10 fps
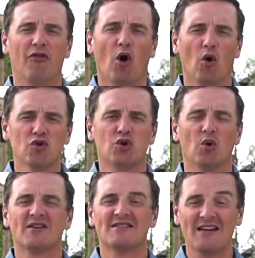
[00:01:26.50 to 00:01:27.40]
those
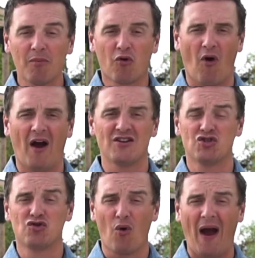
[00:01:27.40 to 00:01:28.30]
who accept
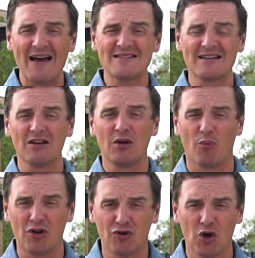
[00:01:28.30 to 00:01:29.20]
Christ drastically
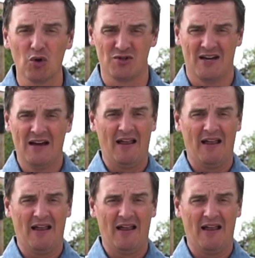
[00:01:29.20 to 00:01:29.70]
reduce,